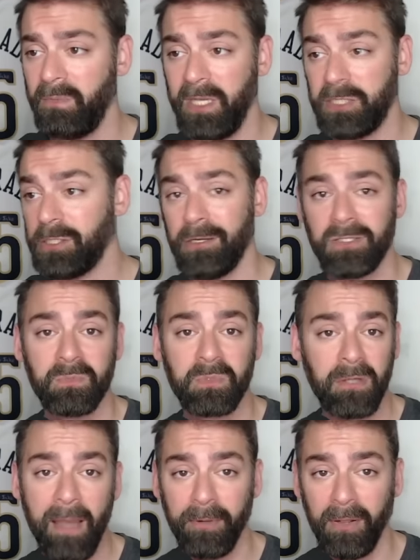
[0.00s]
So make sure you're
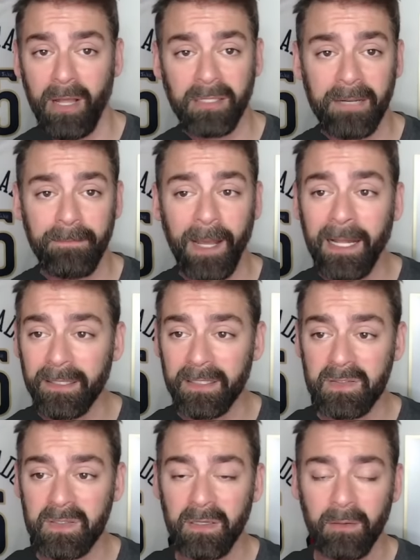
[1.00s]
subscribed to Locked On
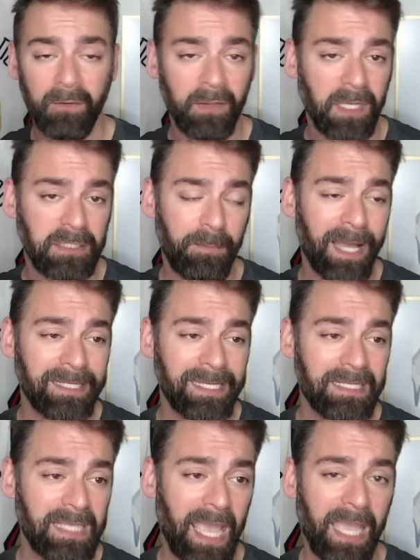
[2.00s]
Pelicans, wherever you get your
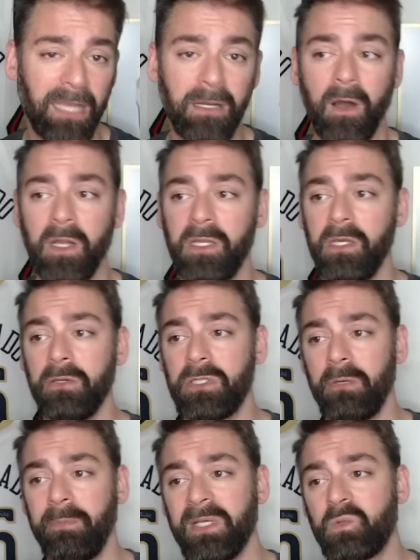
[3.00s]
podcasts, and on
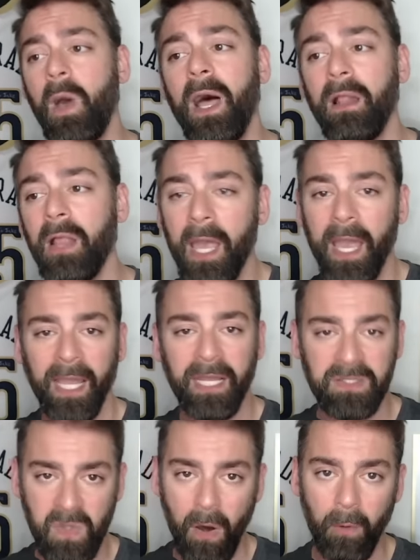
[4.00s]
YouTube as well.
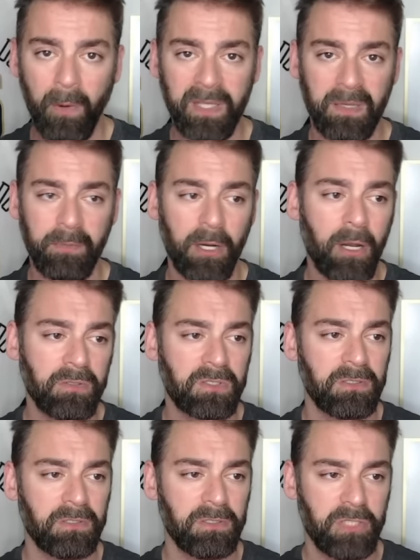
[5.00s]
And as always, I'm your
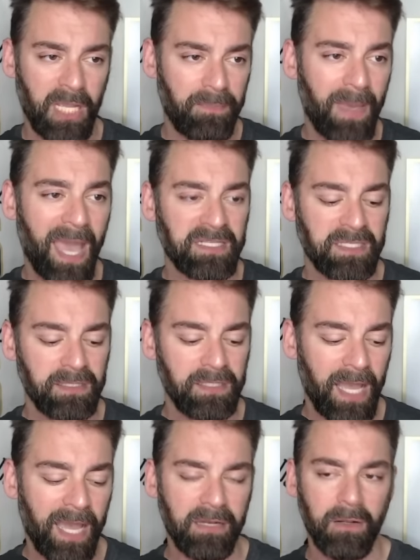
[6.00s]
host, Jake
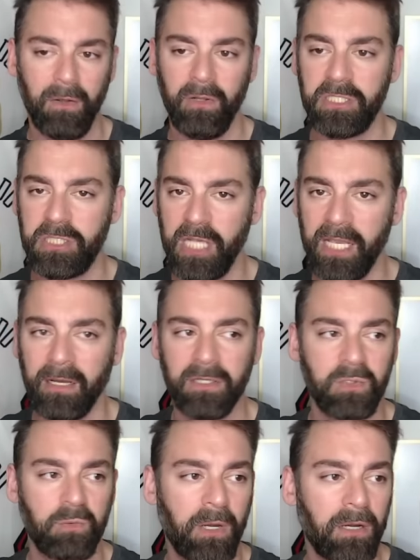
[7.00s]
Madison, at Nola Jake
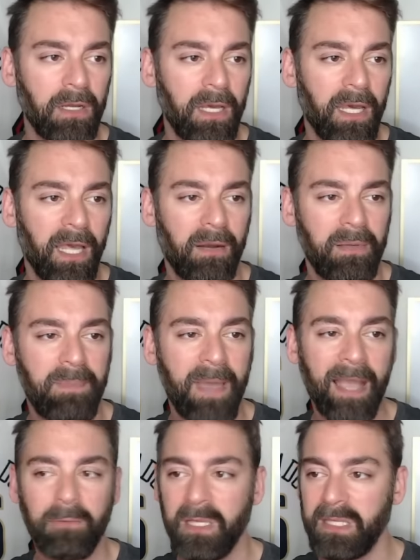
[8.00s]
on Twitter. And I'll be
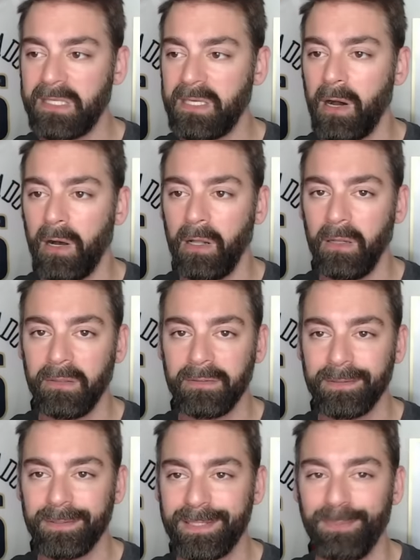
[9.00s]
back with
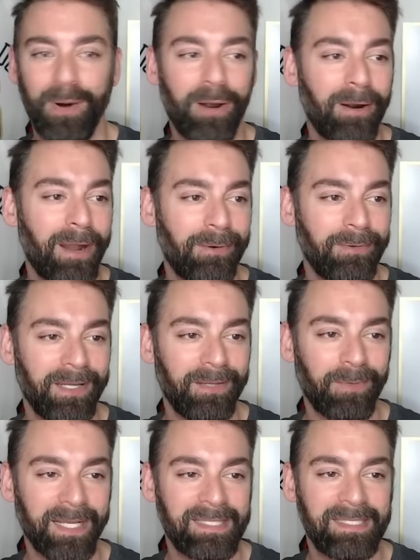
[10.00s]
y'all tomorrow, and
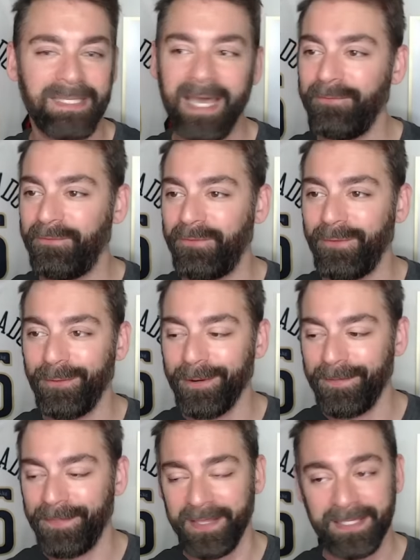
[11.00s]
we'll get set
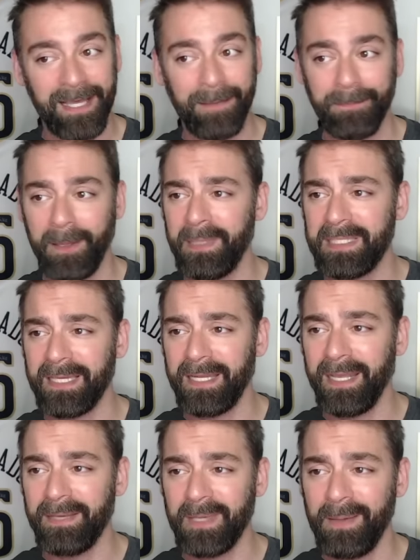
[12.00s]
for these upcoming slate
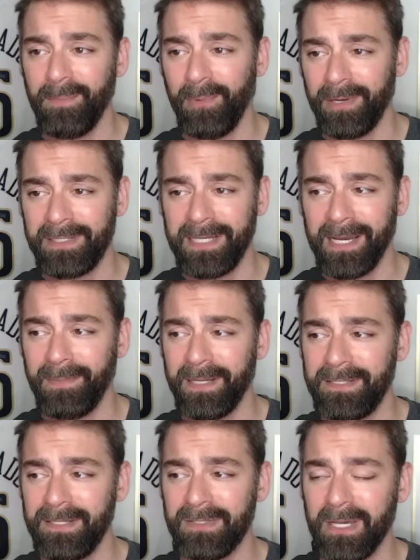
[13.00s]
of games. We've got more to talk
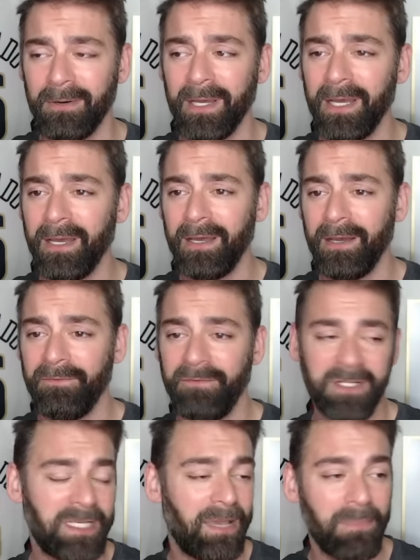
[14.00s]
about, too. So
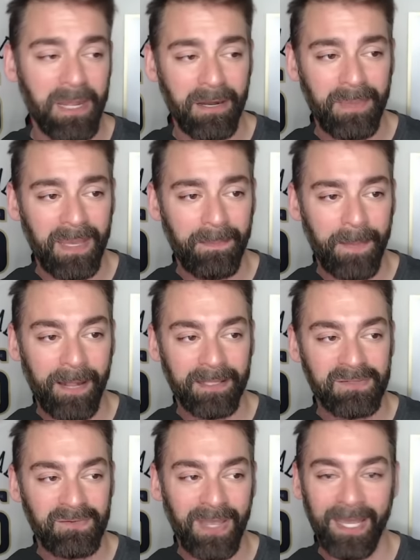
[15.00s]
fun time here to be a
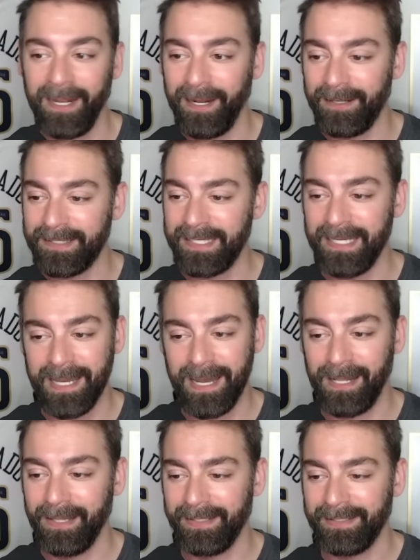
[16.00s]
Pelicans fan, and I'll see
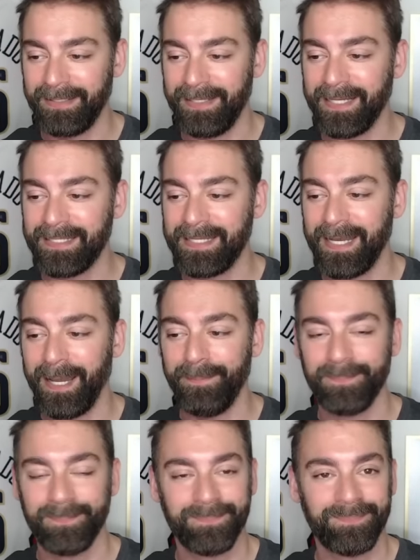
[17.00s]
y'all next
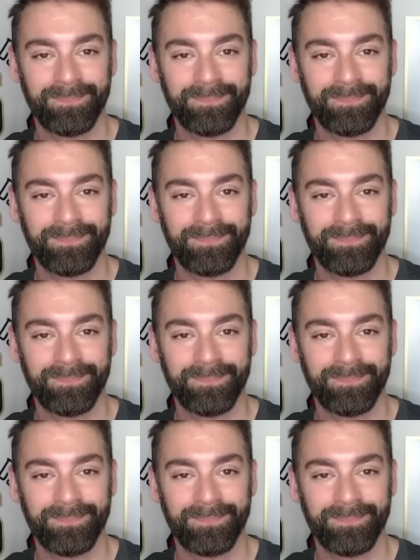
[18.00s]
time.